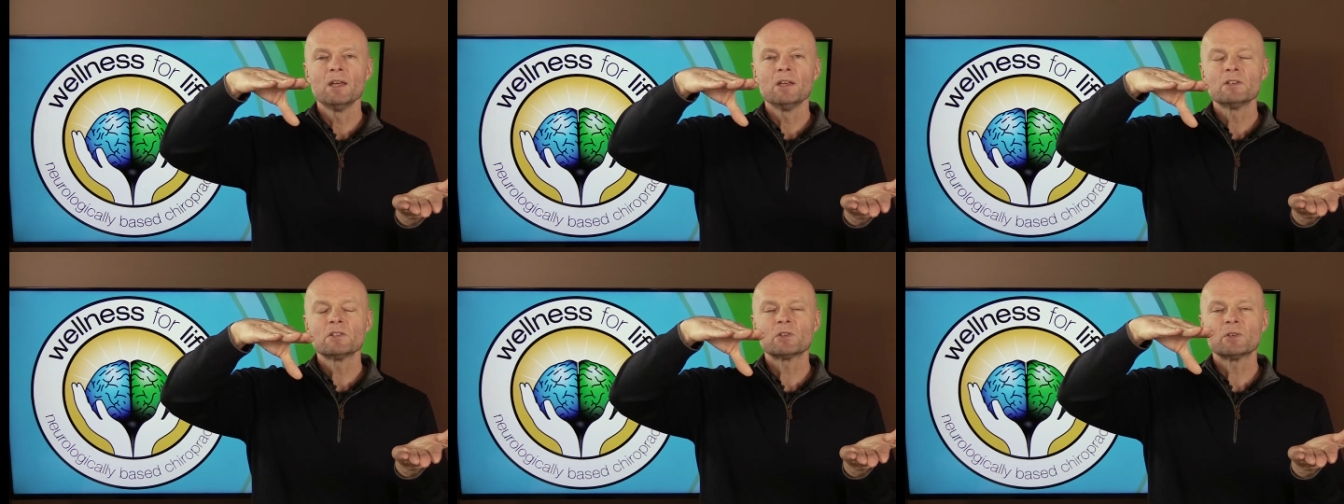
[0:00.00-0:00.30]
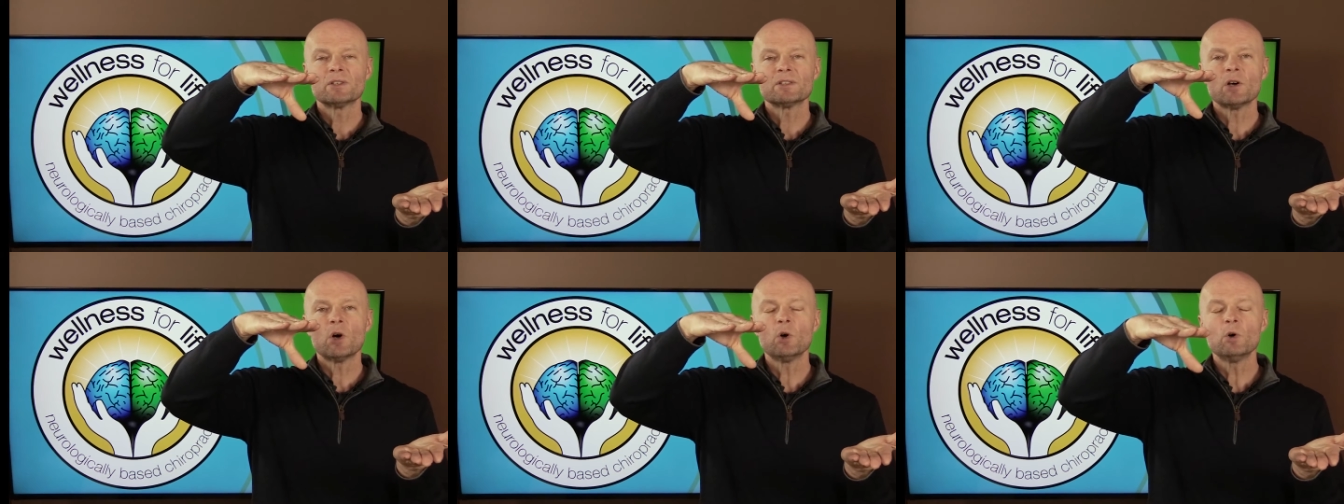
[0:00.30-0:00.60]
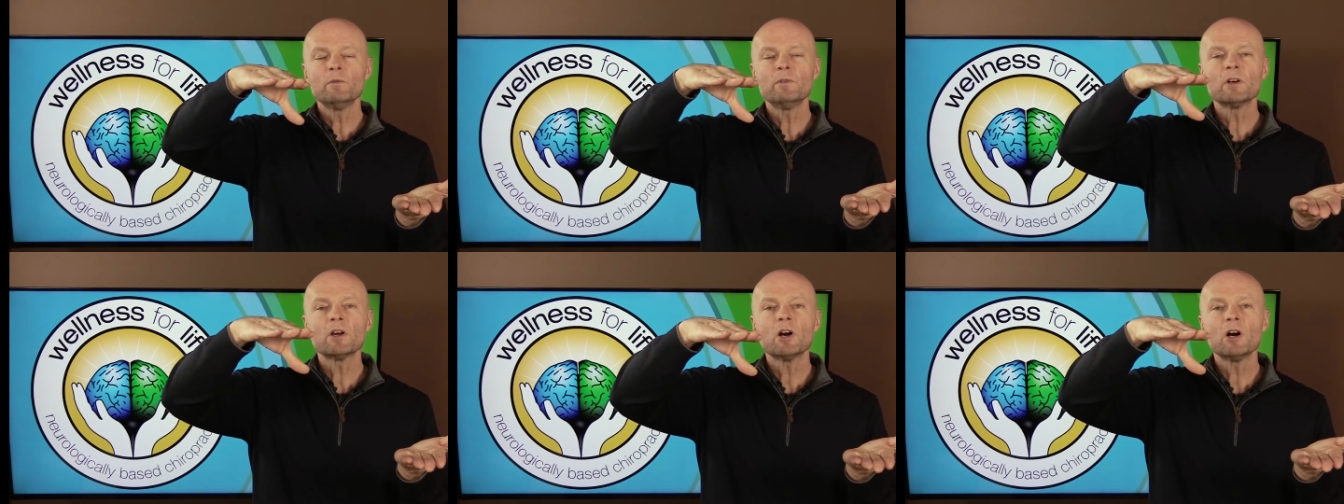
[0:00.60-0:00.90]
So it
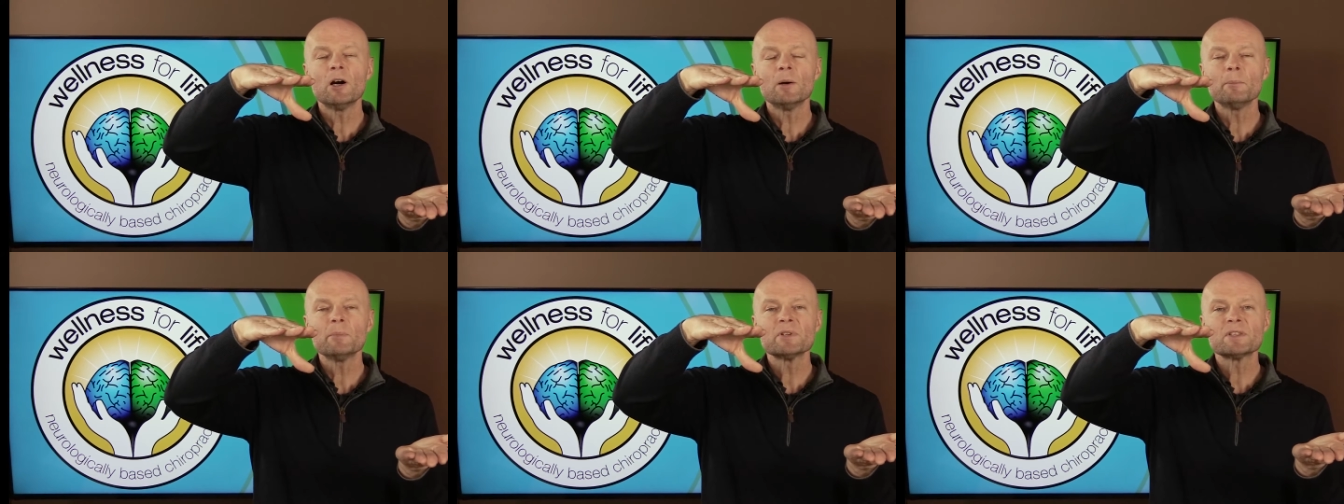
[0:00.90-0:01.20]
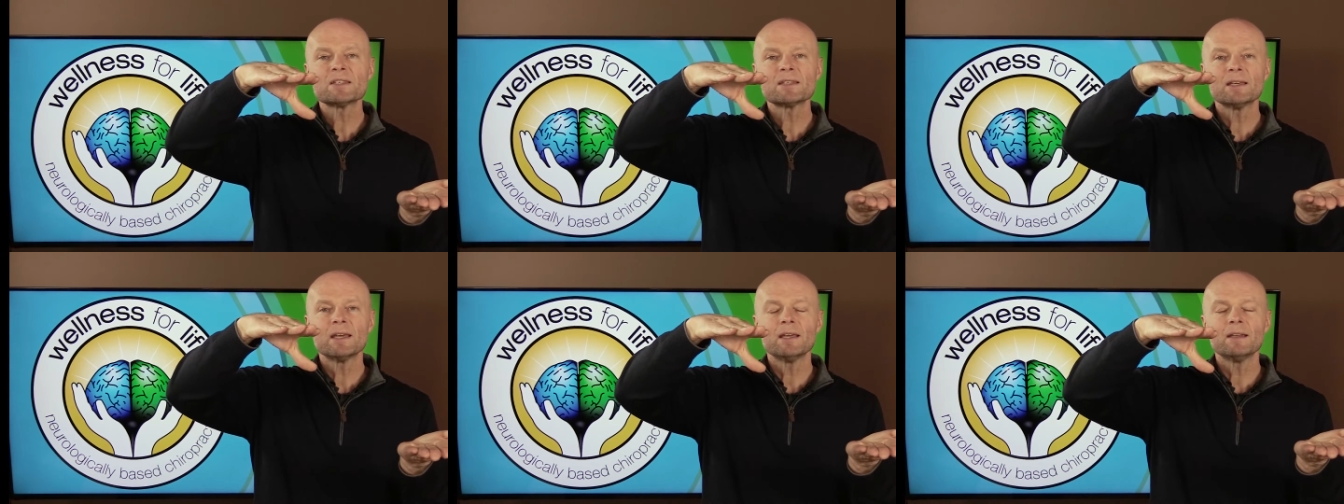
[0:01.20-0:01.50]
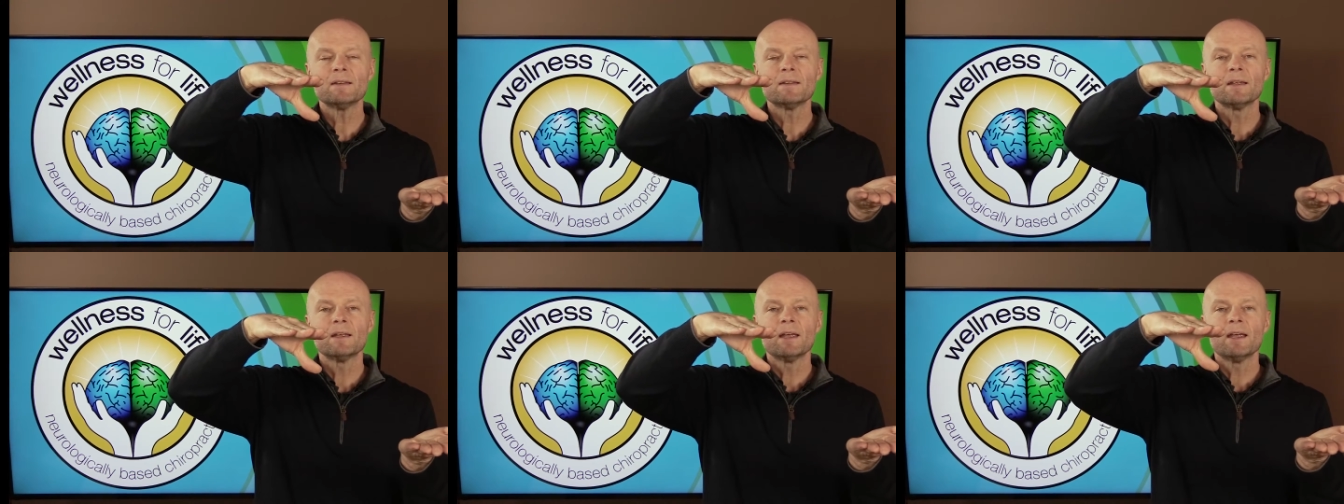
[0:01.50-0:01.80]

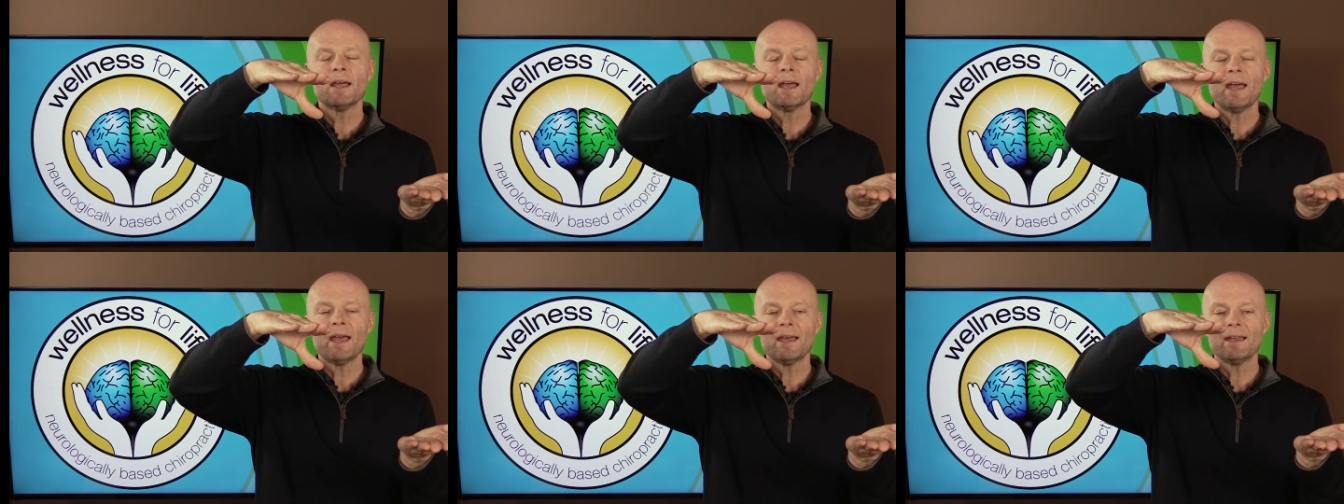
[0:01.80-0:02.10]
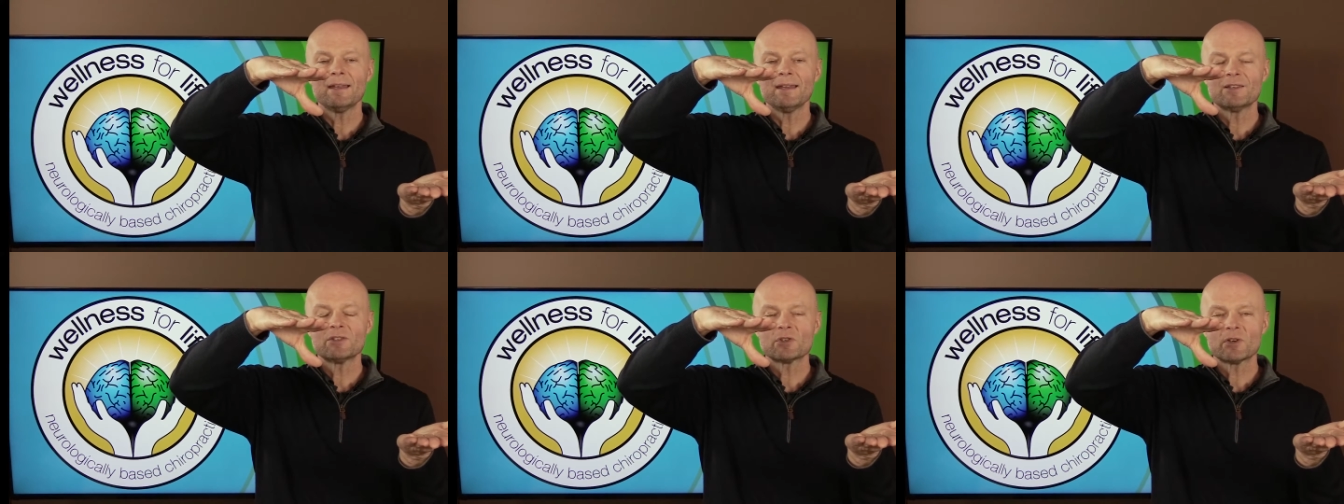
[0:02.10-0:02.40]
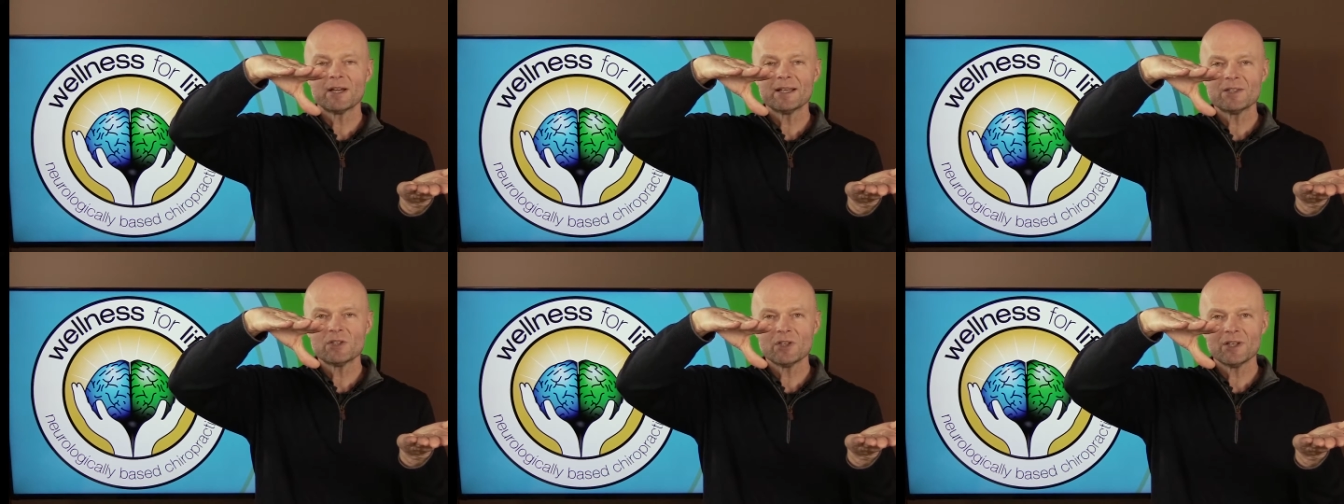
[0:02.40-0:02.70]
overcompensates, and it
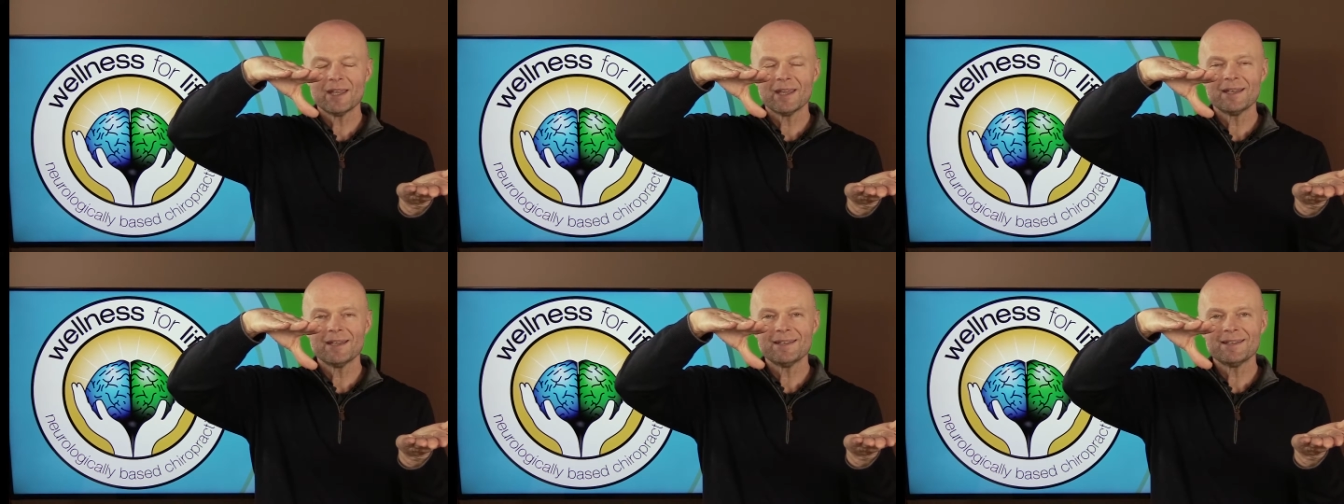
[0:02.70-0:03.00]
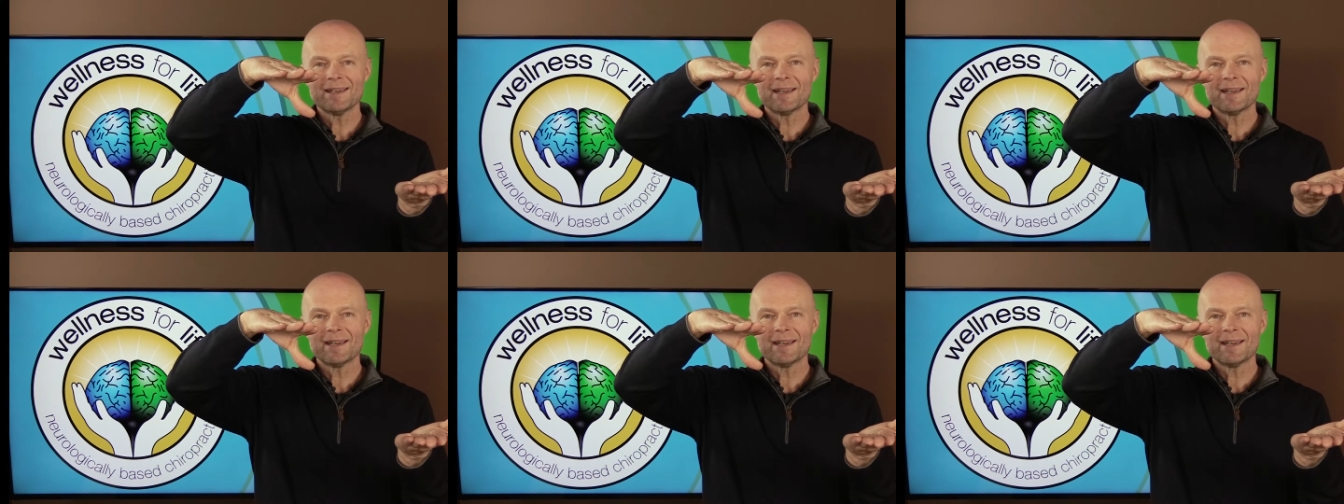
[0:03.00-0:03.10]
tries to get it